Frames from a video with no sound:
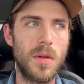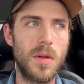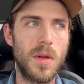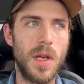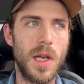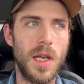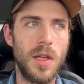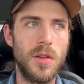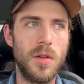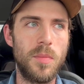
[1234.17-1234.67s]

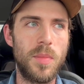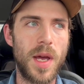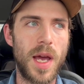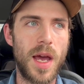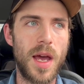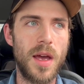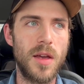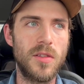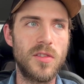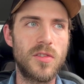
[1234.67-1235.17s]
the
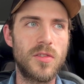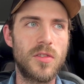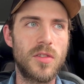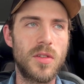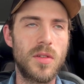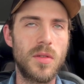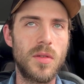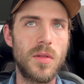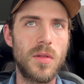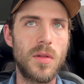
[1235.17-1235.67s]
past
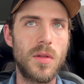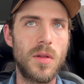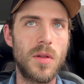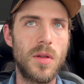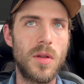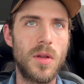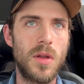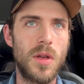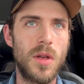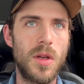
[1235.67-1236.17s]

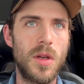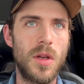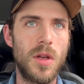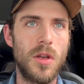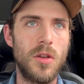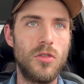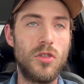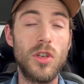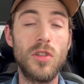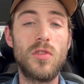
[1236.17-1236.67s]

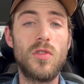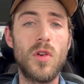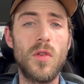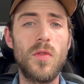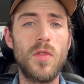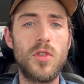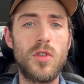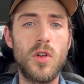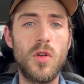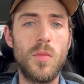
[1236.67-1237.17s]
just
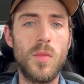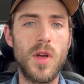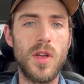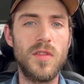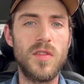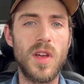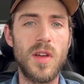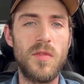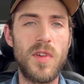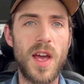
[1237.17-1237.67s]
over 2
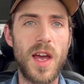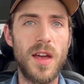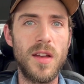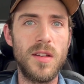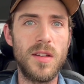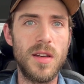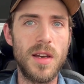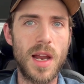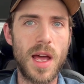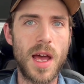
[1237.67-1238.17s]
months, I've had
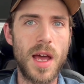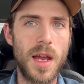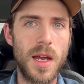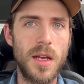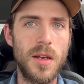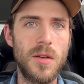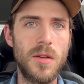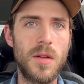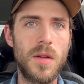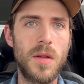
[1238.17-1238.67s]

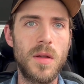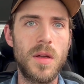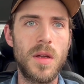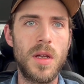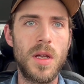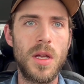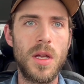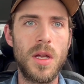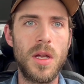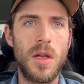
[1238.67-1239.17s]
9
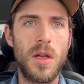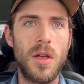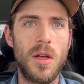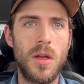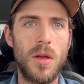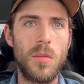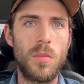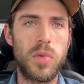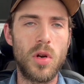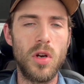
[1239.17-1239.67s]

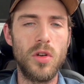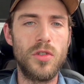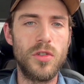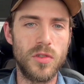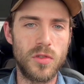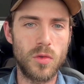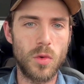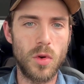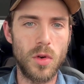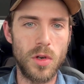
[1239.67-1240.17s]

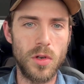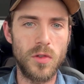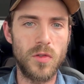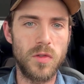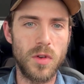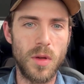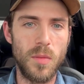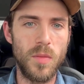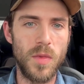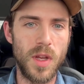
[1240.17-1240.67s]
purchase orders
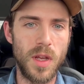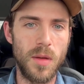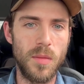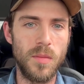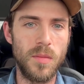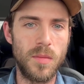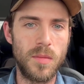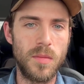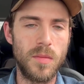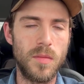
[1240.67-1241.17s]
from
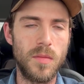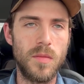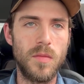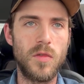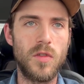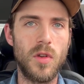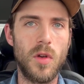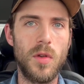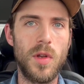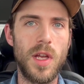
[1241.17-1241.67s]
them.
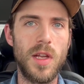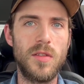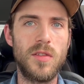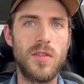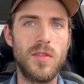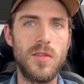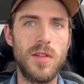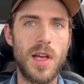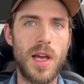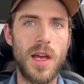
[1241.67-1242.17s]
So
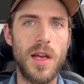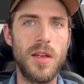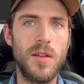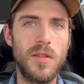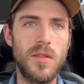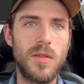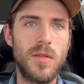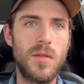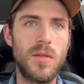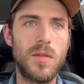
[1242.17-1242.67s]
that's
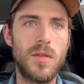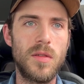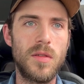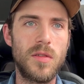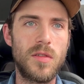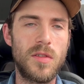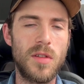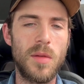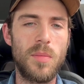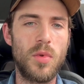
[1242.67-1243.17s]
9
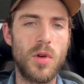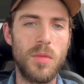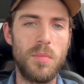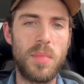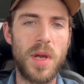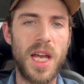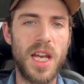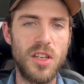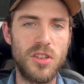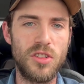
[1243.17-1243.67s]
separate
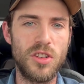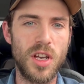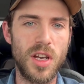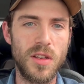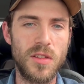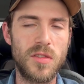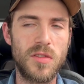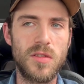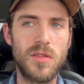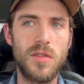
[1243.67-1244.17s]

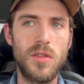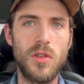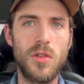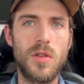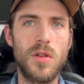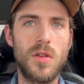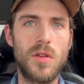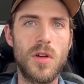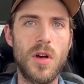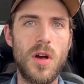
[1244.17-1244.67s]
paychecks, you
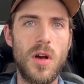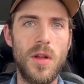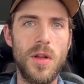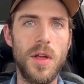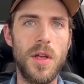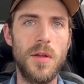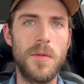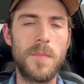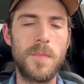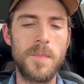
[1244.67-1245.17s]
could call it,